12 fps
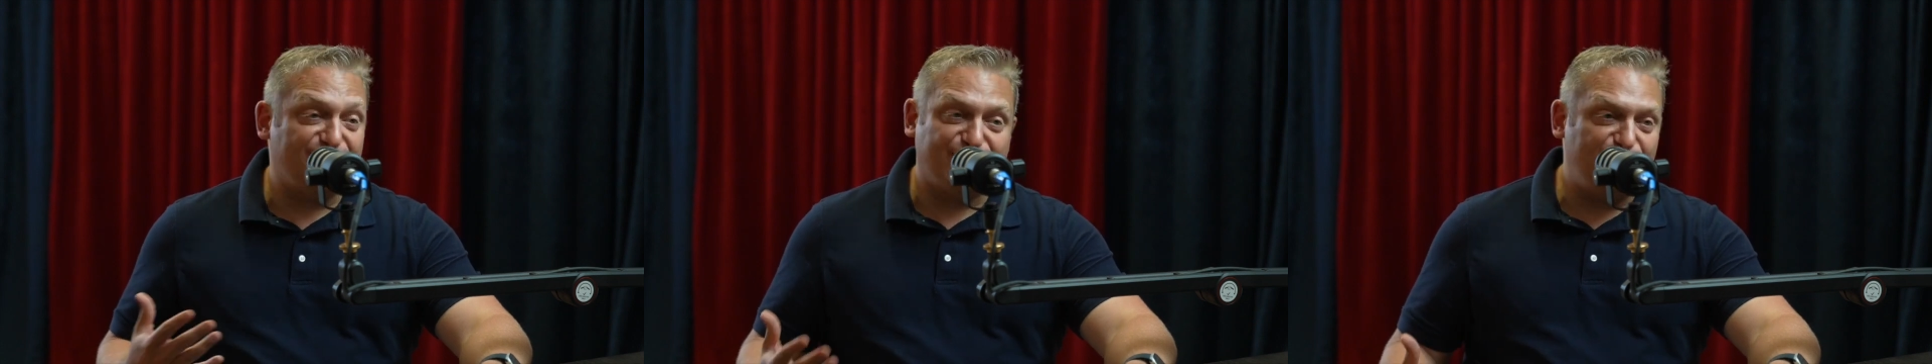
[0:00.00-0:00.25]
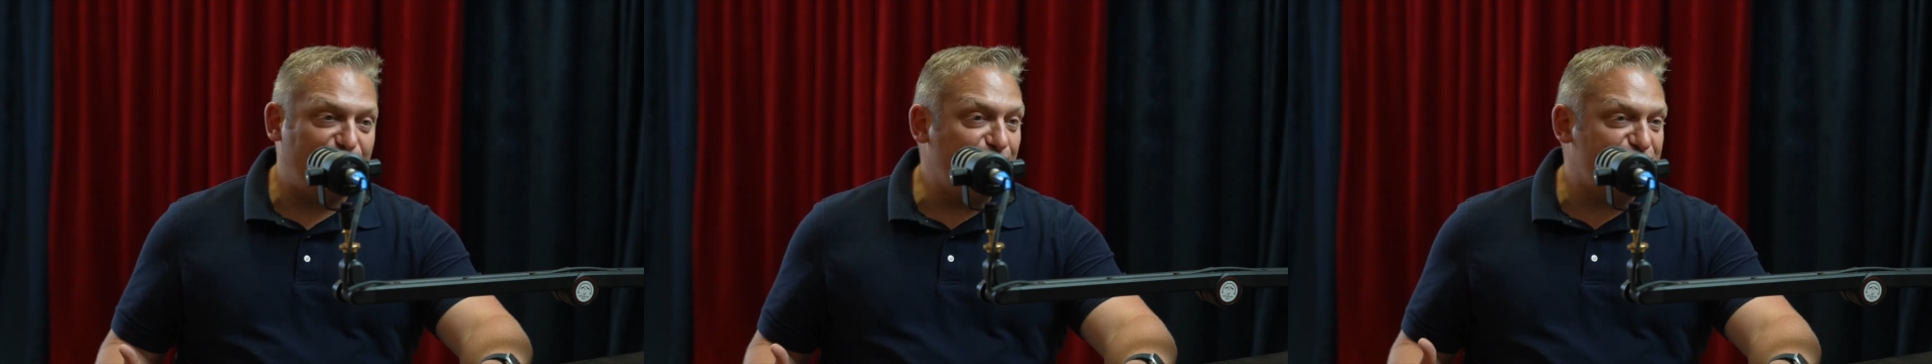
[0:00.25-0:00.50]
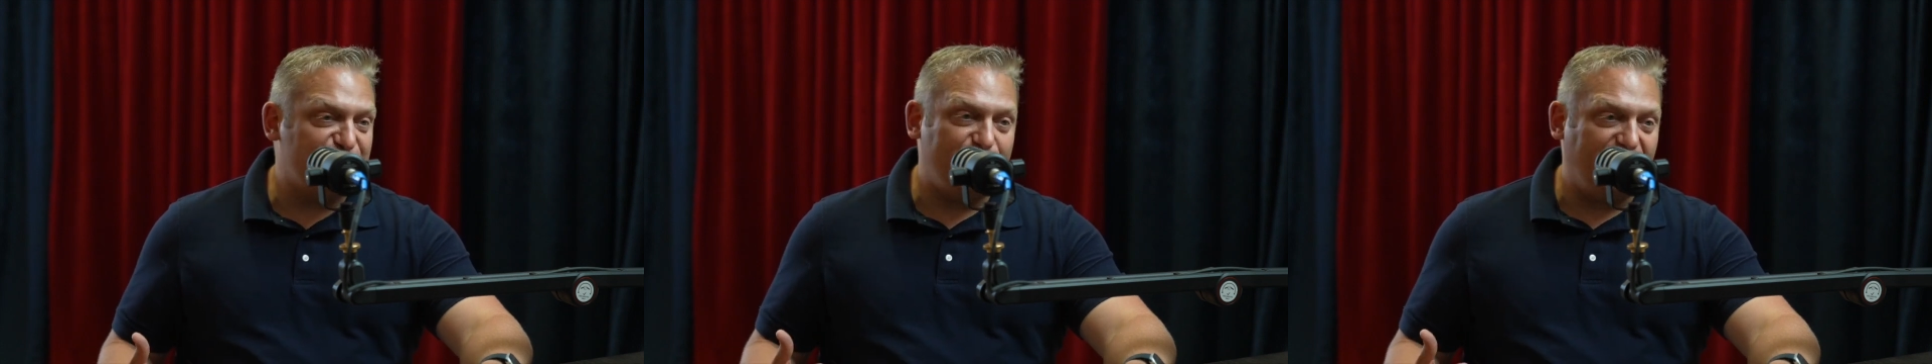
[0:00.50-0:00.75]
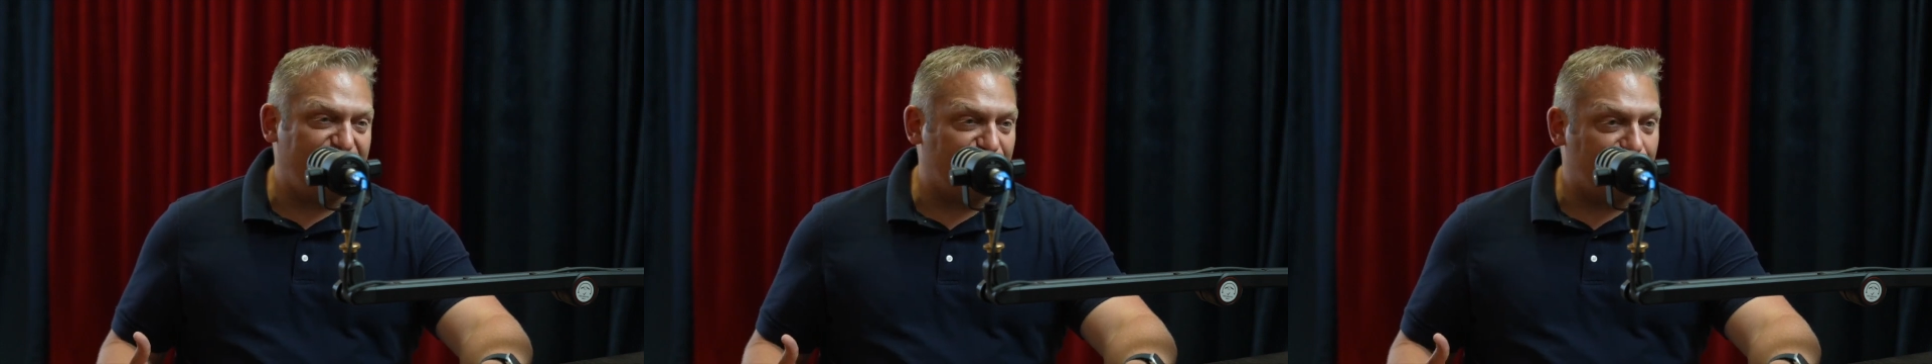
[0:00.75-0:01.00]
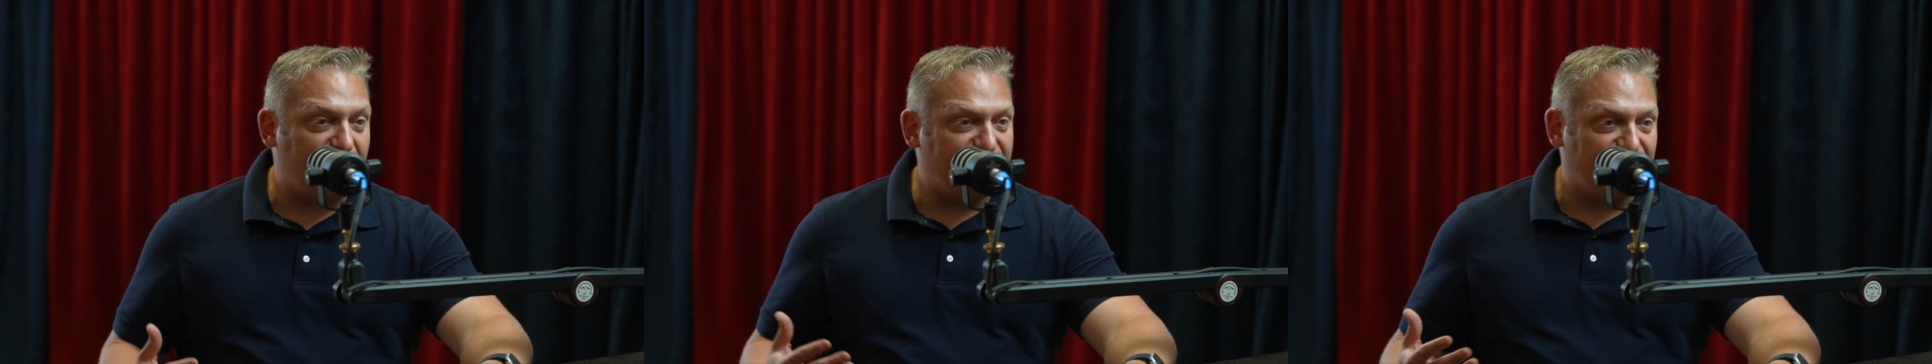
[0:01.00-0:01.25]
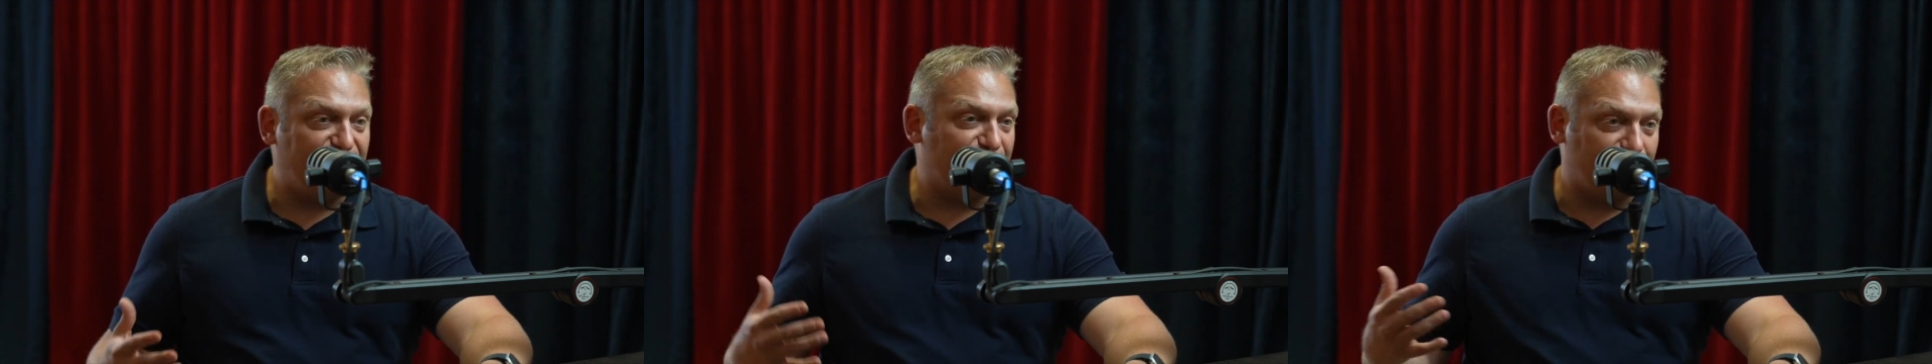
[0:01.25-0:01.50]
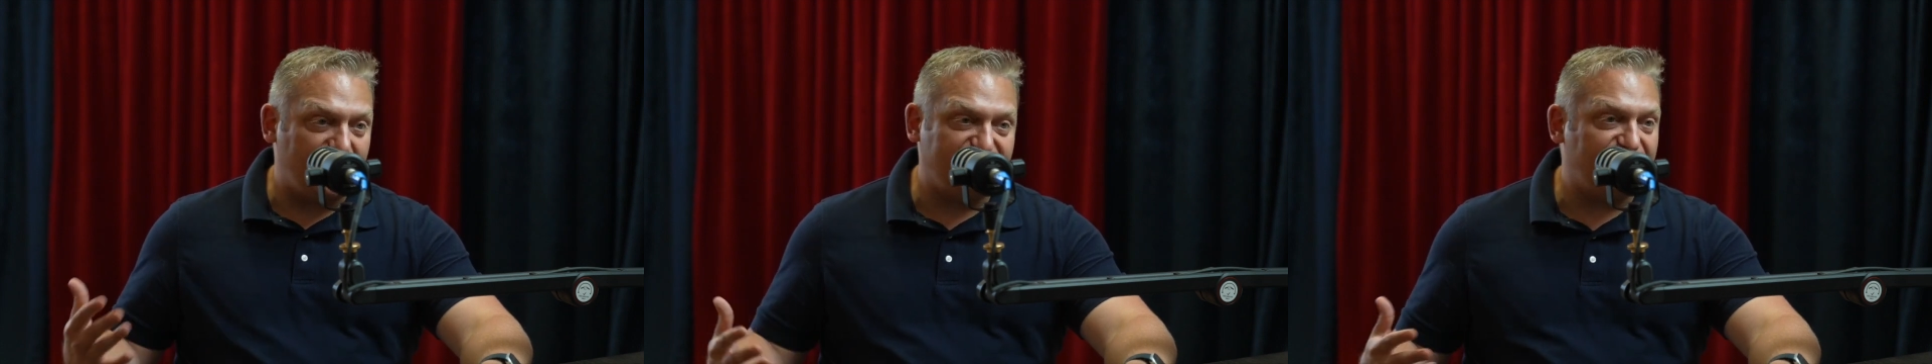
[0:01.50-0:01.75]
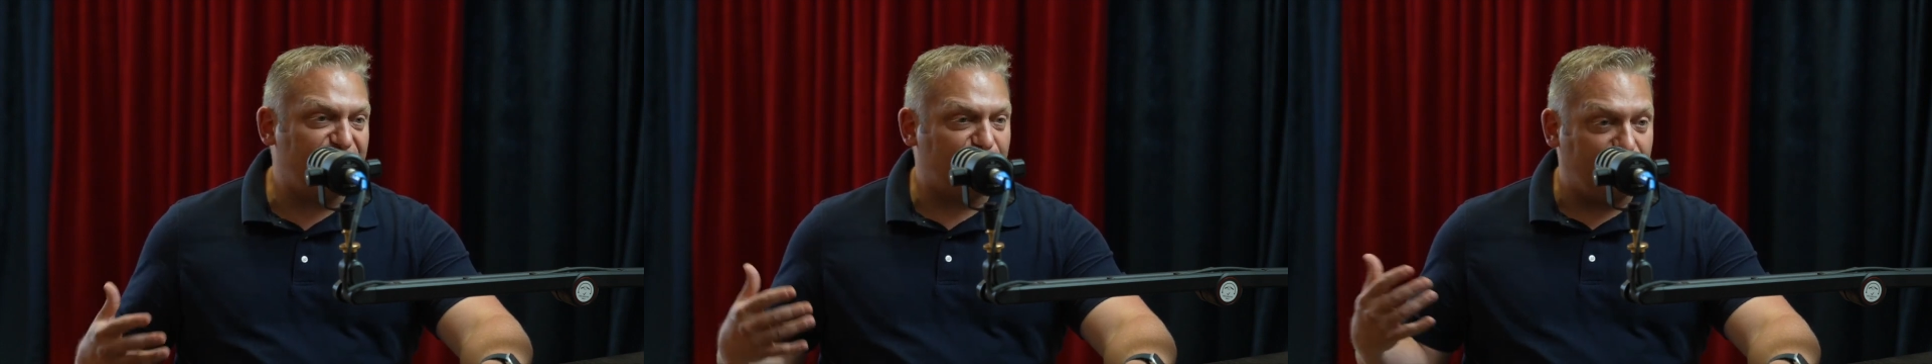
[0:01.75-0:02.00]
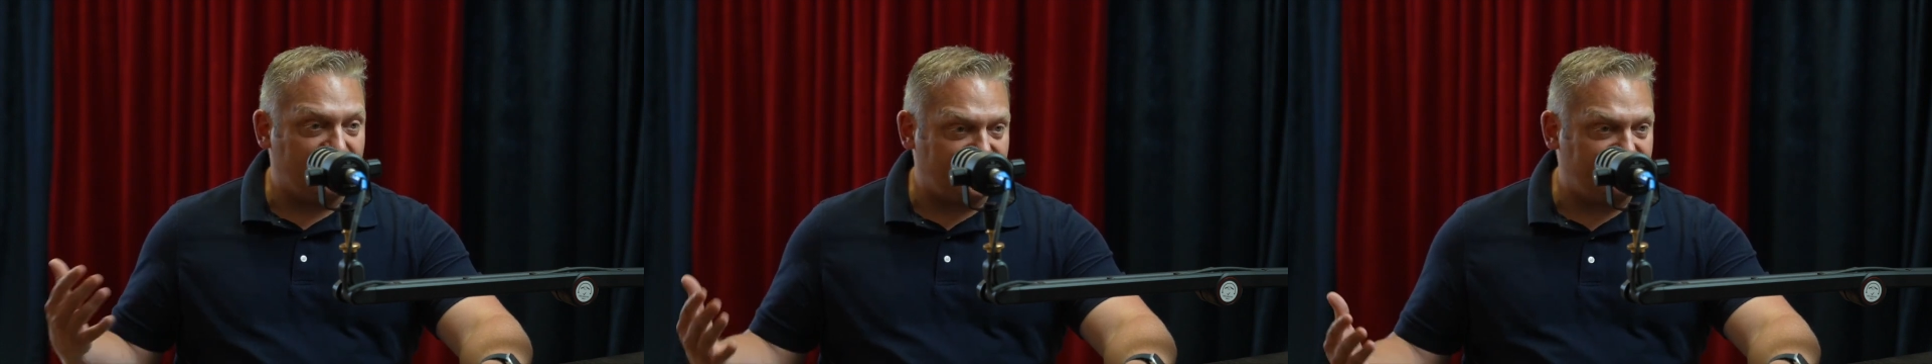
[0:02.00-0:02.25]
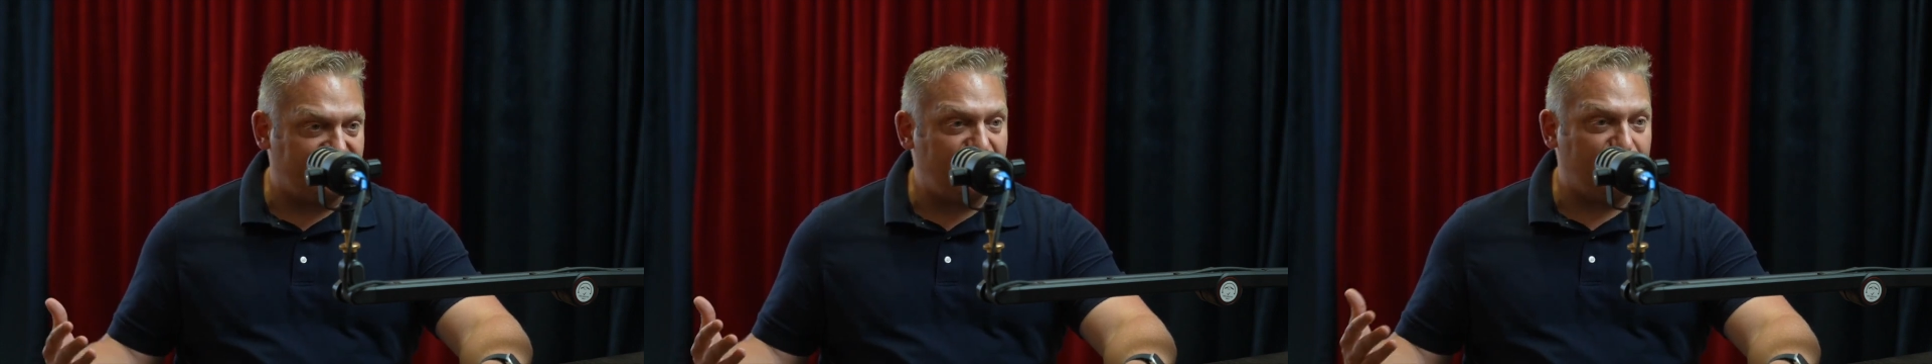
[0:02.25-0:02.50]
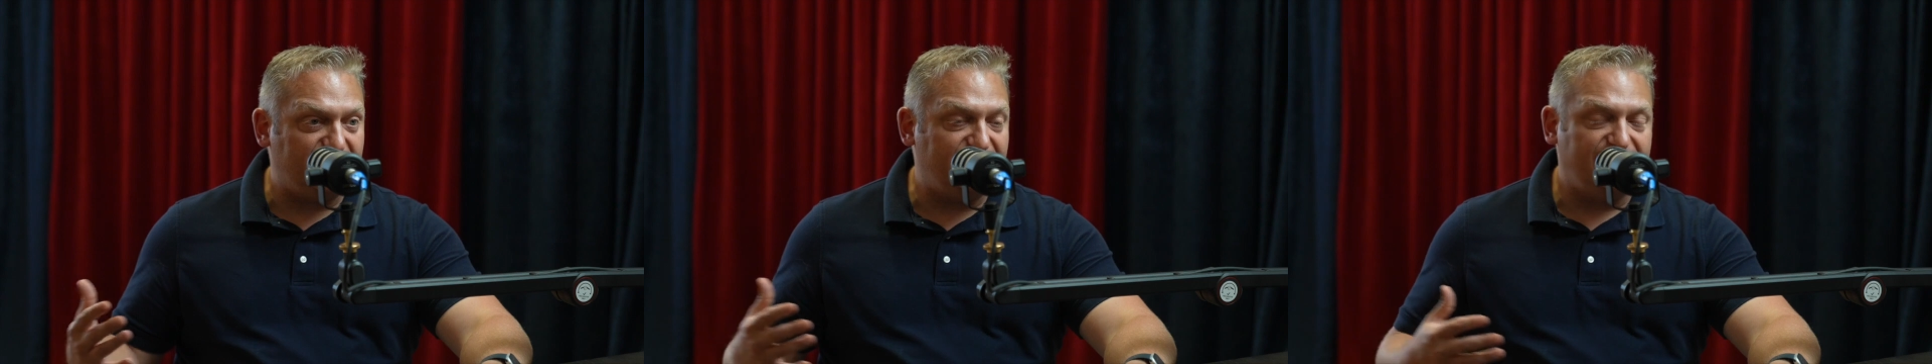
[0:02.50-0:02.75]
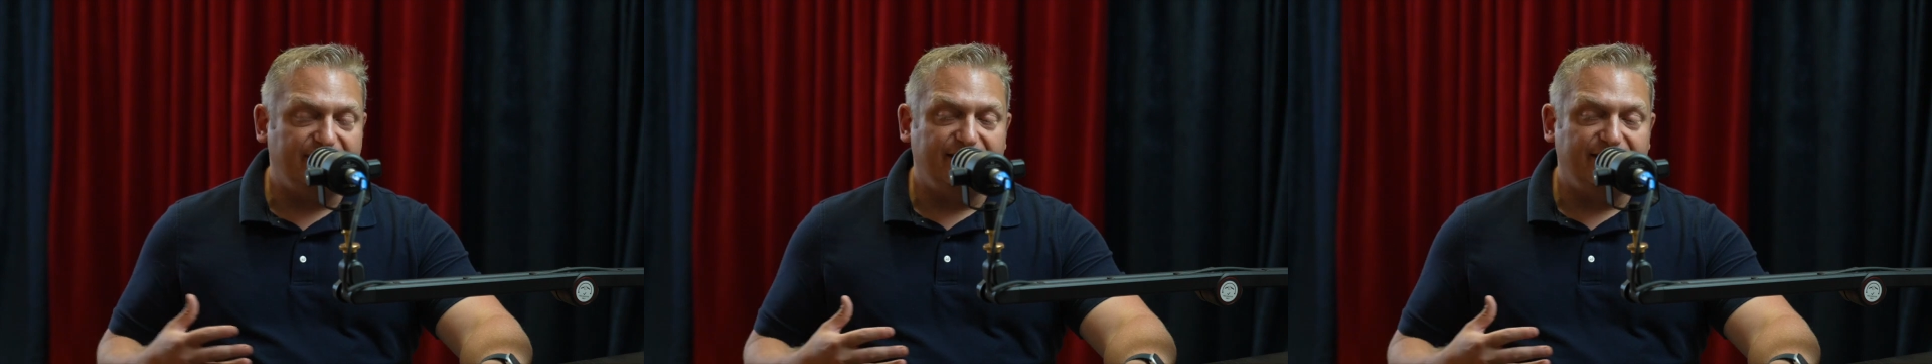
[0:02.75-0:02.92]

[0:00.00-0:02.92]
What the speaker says: there's a huge demand for rental, for residents, for multifamily.